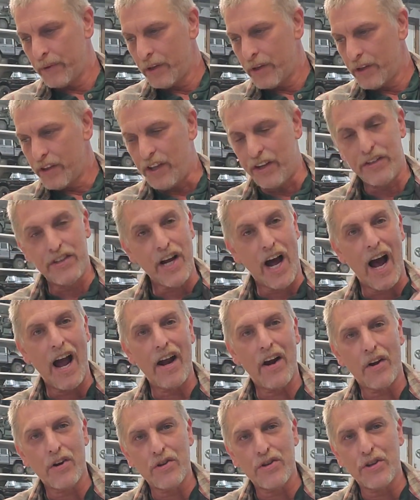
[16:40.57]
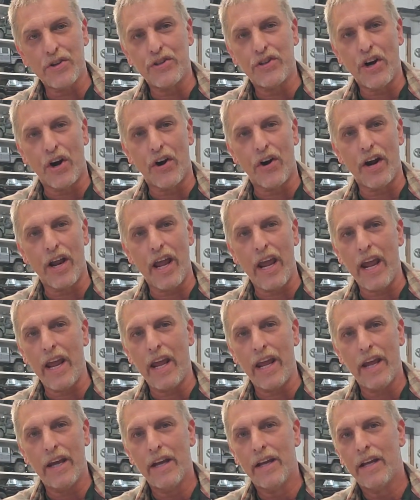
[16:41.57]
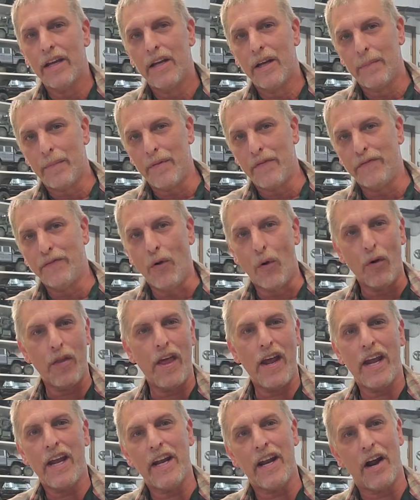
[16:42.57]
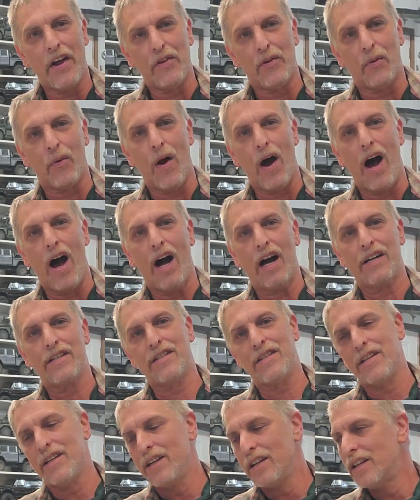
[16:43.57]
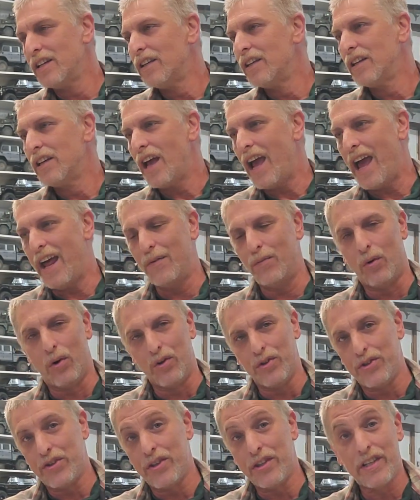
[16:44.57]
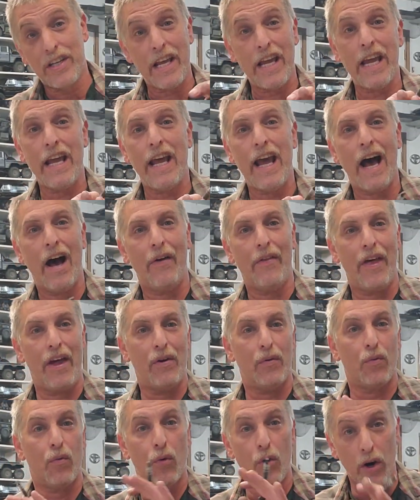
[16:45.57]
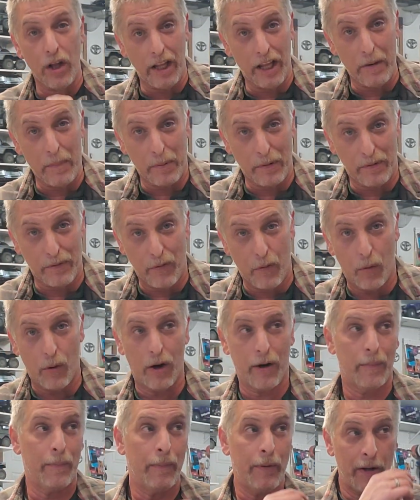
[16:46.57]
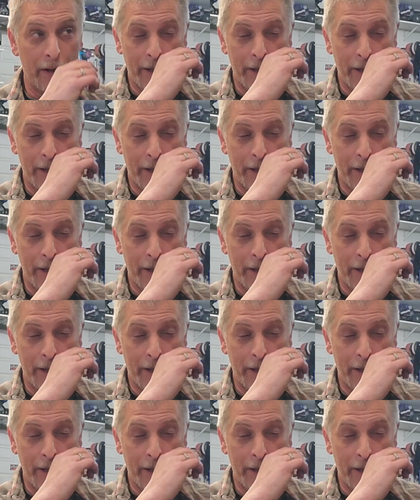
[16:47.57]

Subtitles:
the tires are dirty before they get on the rocks, and we'll see how they really perform.